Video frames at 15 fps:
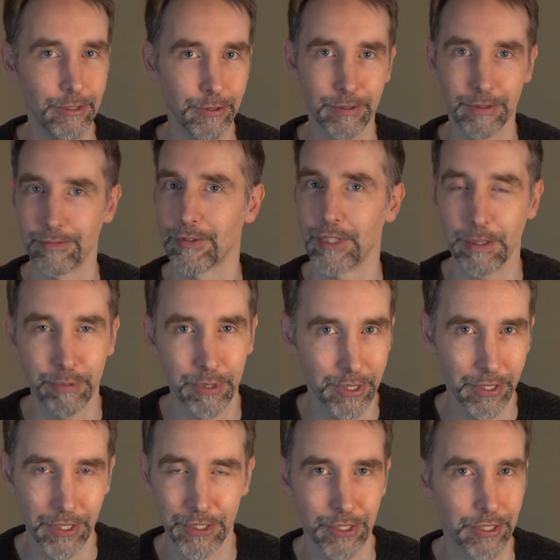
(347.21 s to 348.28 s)
you're
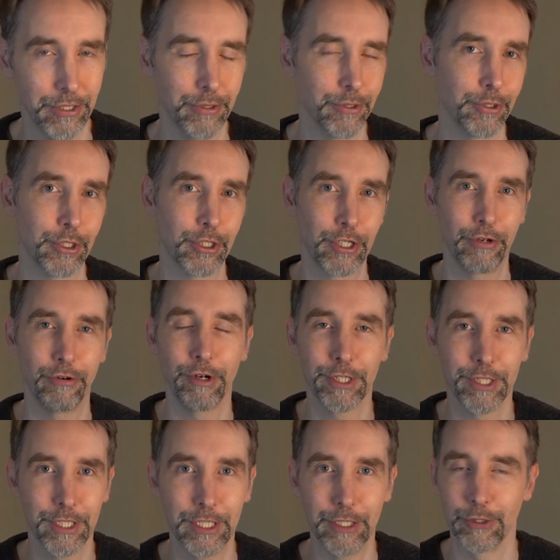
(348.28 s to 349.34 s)
jeopardizing your
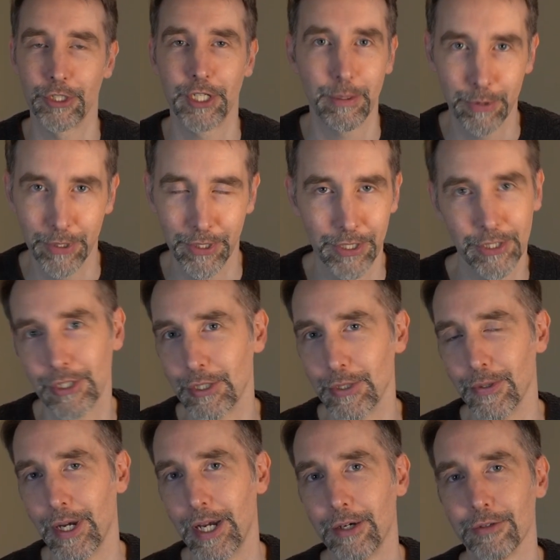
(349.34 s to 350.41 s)
security, you're jeopardizing
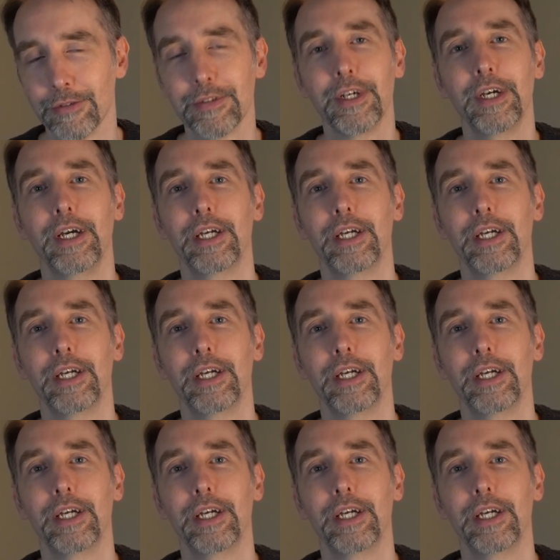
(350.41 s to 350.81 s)
your health,